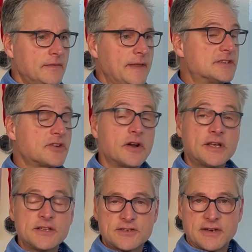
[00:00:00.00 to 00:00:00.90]
They started
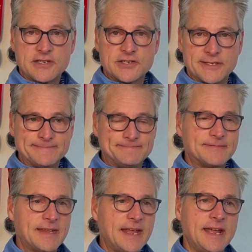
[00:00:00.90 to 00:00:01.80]
construction,
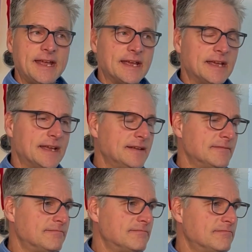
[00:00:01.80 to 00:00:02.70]

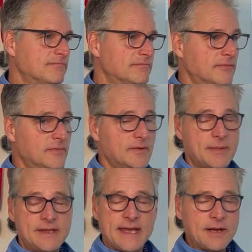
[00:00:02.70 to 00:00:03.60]
and I
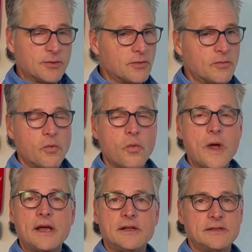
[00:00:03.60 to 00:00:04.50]
mean, they were
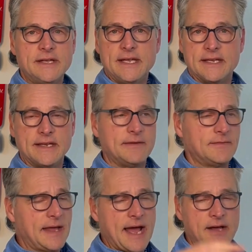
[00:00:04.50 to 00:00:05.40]
well in that.
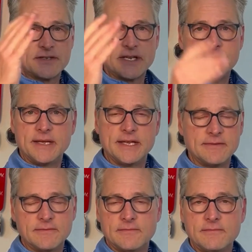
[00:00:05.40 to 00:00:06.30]
The house had
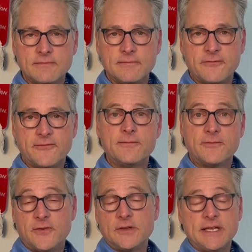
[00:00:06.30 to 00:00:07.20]
been
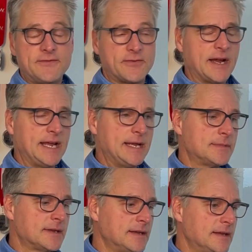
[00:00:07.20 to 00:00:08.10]
fully framed,
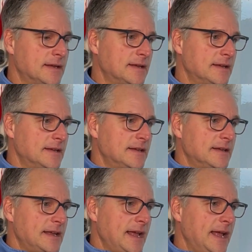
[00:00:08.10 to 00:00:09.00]

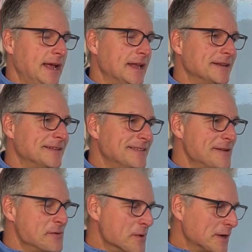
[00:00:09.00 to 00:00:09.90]
and
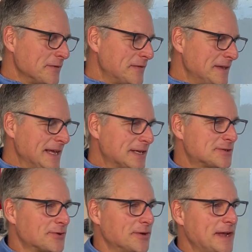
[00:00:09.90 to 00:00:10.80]
one of the next
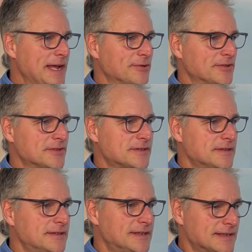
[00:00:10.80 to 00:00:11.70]
door neighbors
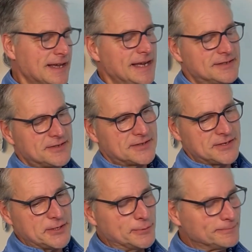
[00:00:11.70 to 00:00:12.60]
decides to
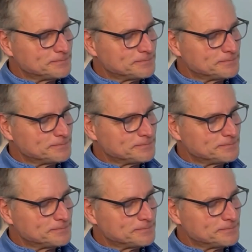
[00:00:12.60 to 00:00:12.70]
sue.